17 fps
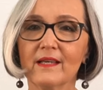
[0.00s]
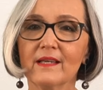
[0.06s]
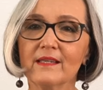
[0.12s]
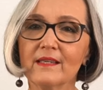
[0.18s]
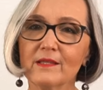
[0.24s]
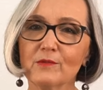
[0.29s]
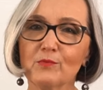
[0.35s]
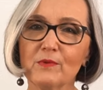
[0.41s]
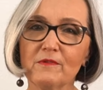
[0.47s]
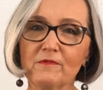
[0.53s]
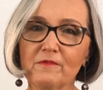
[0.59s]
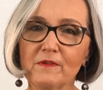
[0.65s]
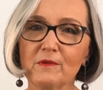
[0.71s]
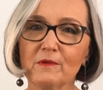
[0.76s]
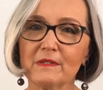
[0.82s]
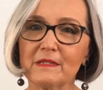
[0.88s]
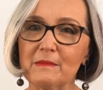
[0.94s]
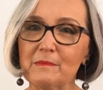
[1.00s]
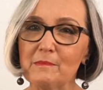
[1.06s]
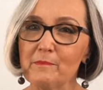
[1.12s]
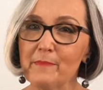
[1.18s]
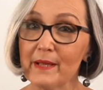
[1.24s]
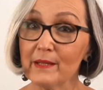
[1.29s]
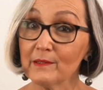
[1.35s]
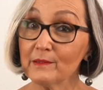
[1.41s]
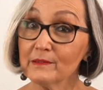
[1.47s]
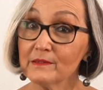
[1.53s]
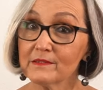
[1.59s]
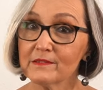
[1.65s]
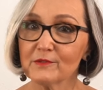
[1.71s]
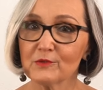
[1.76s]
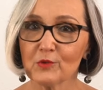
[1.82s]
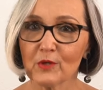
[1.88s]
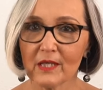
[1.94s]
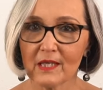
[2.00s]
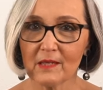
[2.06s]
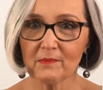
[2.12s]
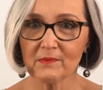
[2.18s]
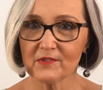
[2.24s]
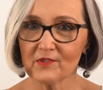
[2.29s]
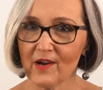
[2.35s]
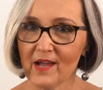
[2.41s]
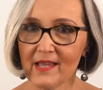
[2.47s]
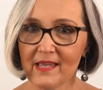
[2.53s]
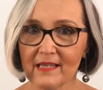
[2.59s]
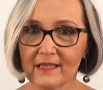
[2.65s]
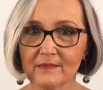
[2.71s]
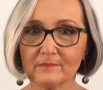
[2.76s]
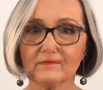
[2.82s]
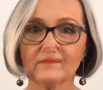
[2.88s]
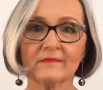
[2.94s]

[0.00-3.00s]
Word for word: yet we feel compelled to keep trying.